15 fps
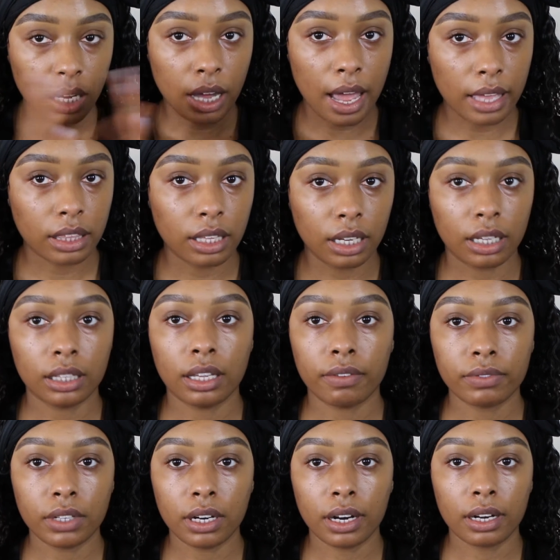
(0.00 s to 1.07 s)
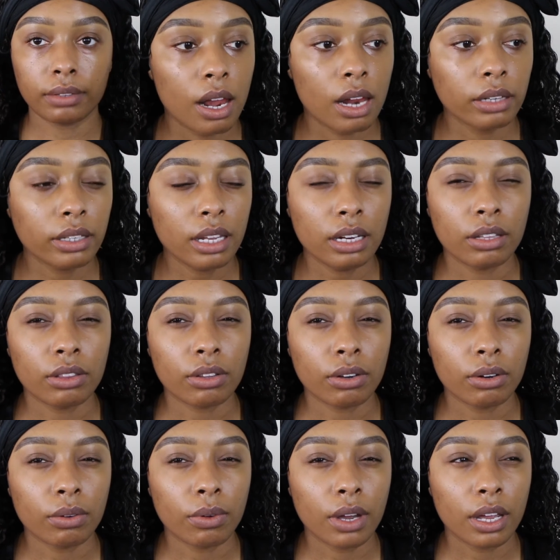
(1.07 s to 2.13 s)
I think it left it up. They didn't throw
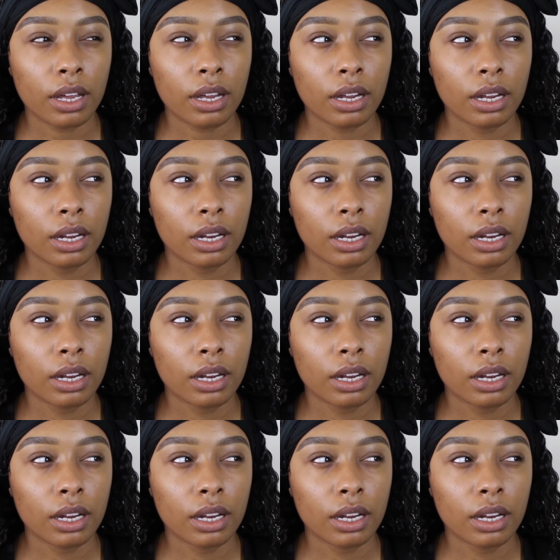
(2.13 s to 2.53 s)
it away.